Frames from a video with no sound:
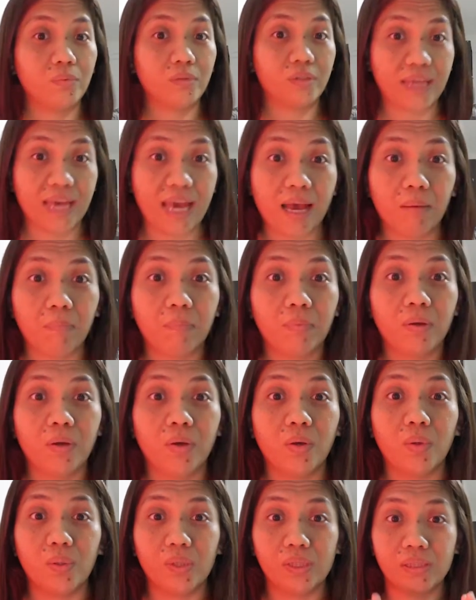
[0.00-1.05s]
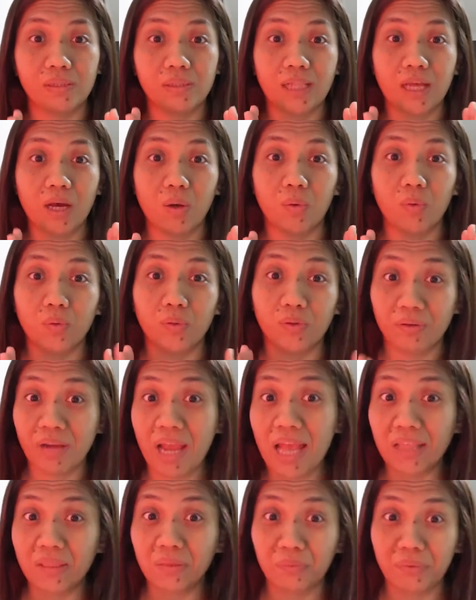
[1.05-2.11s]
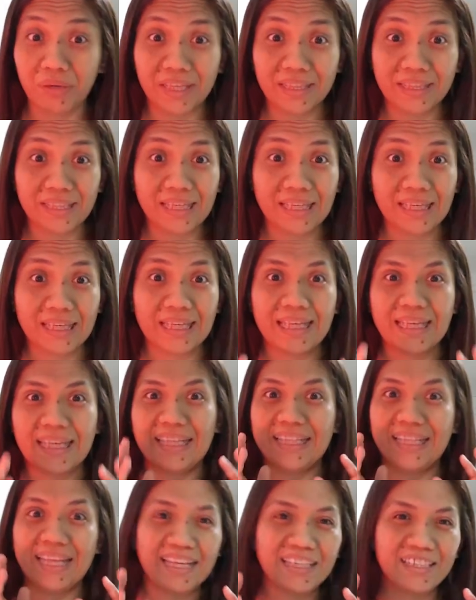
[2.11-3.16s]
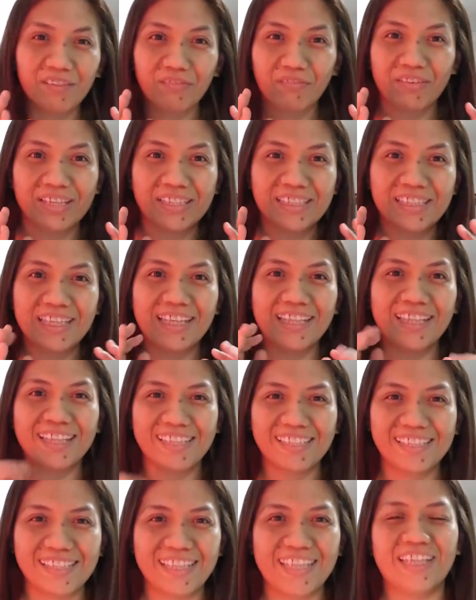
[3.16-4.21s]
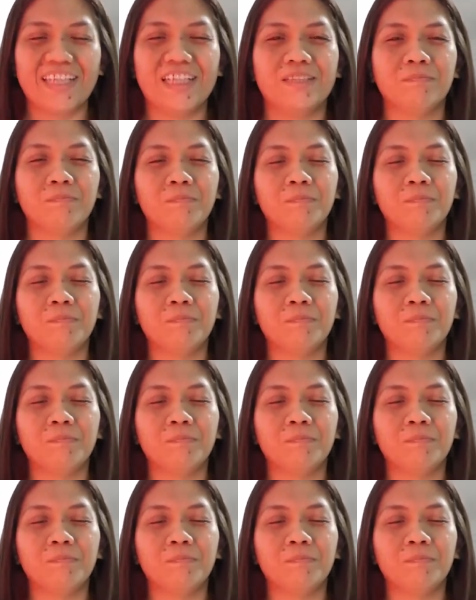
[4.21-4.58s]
Gab, who is now graduating in HFSE this year.